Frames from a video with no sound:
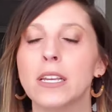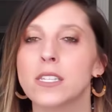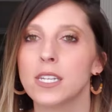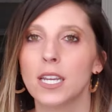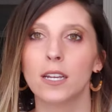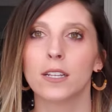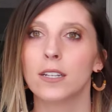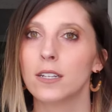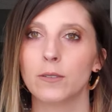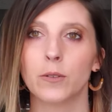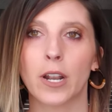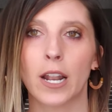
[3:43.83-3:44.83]
see?
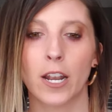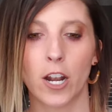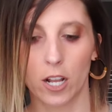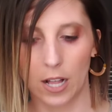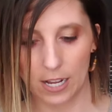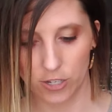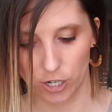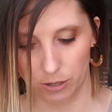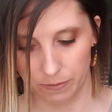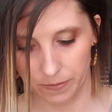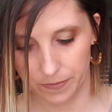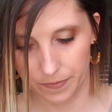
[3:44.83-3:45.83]
Not in our classroom.
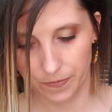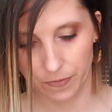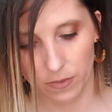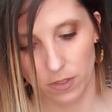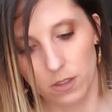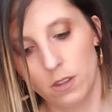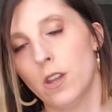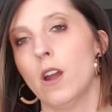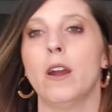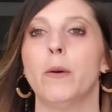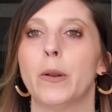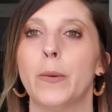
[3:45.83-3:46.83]
All
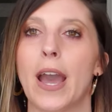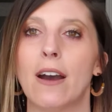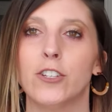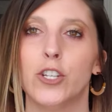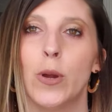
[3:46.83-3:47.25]
right, what do we have? 2